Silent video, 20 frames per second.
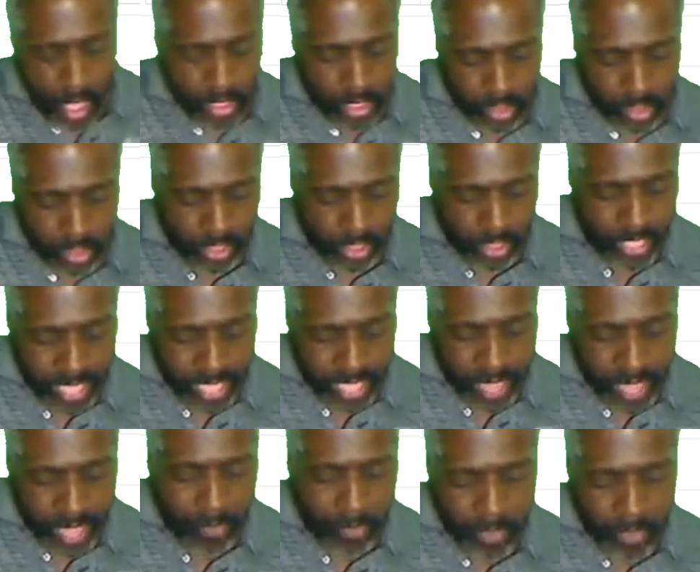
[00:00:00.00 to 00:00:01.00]
So looking
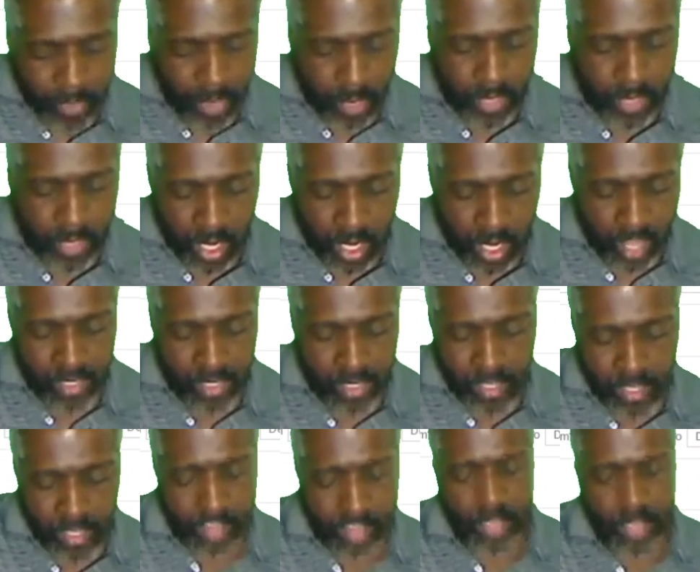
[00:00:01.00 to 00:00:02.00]
at what was going on
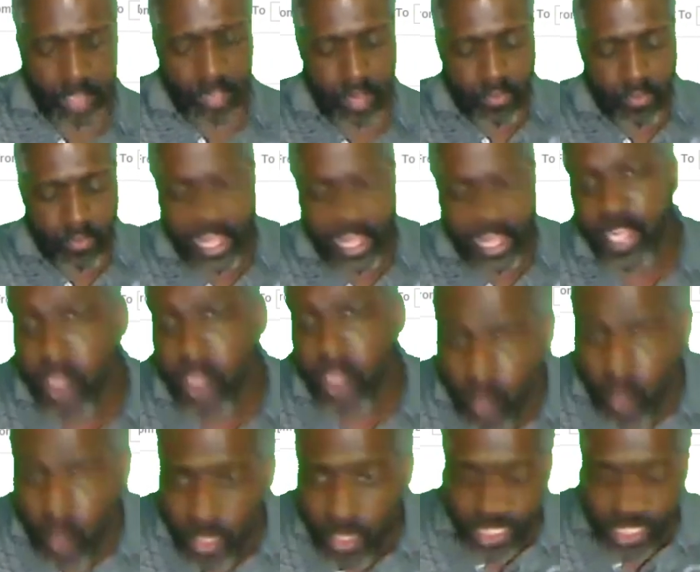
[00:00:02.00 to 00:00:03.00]
for the end of the
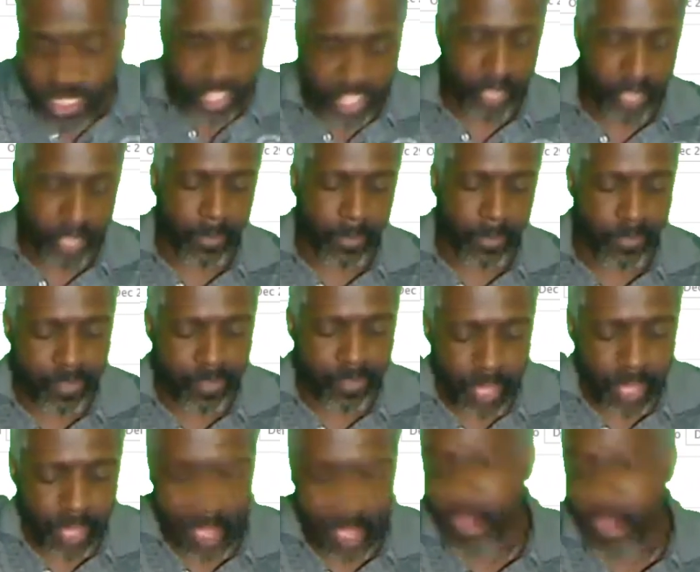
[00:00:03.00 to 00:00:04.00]
quarter this year,
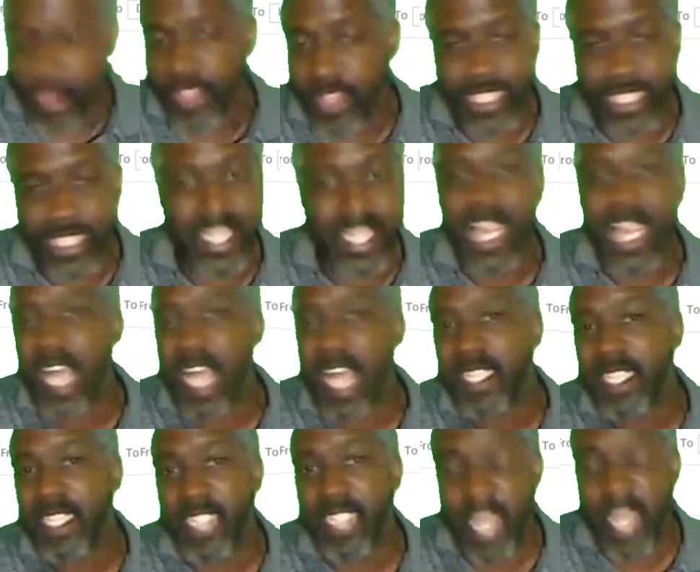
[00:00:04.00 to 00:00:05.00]
I mean, this is the
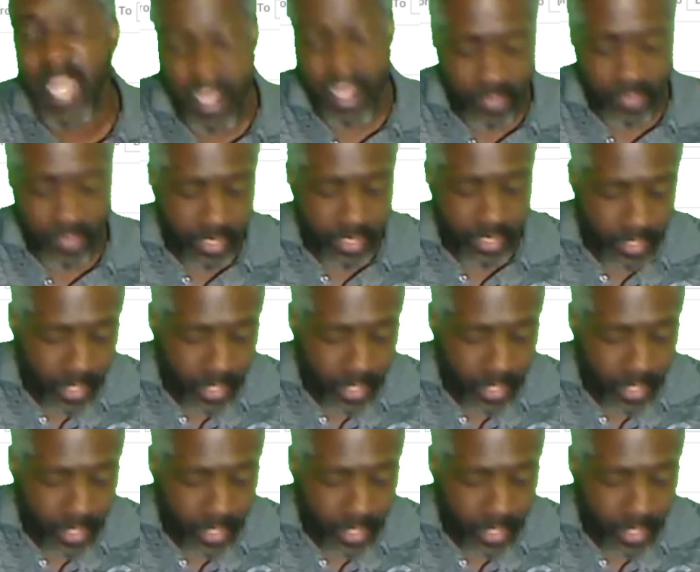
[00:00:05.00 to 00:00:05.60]
last day of it.